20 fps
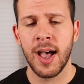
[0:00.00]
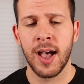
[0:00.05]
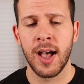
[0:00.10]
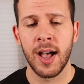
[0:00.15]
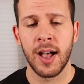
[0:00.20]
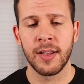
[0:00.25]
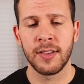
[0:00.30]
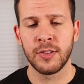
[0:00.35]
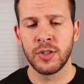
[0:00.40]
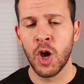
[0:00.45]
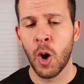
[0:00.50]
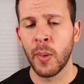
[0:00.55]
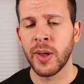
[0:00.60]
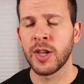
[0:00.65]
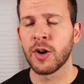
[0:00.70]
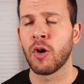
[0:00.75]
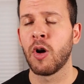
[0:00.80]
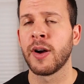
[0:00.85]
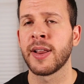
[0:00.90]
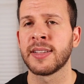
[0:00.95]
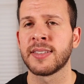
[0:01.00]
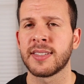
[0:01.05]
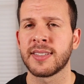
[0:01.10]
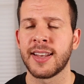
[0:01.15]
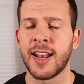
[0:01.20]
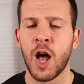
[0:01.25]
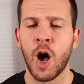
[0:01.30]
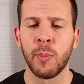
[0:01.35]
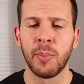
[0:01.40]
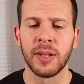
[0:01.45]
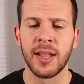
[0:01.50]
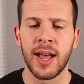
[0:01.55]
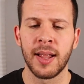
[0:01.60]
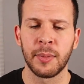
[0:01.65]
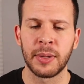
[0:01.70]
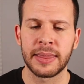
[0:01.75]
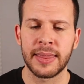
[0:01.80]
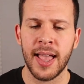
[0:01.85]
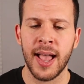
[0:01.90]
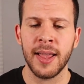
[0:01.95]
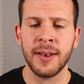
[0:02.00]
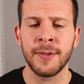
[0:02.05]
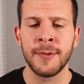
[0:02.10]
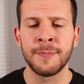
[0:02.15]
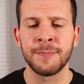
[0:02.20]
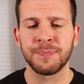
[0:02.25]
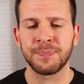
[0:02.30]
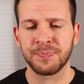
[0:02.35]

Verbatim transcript: Uh, knowing your audience is going to help a lot with that.